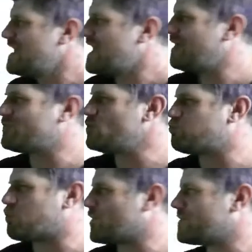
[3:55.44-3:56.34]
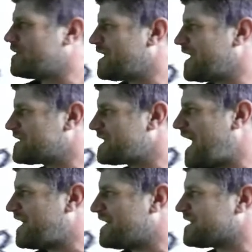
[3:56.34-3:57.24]
if you weren't an
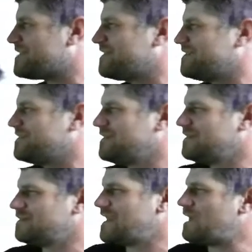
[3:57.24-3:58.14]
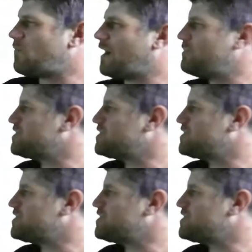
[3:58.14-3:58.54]
ex-addict? And why would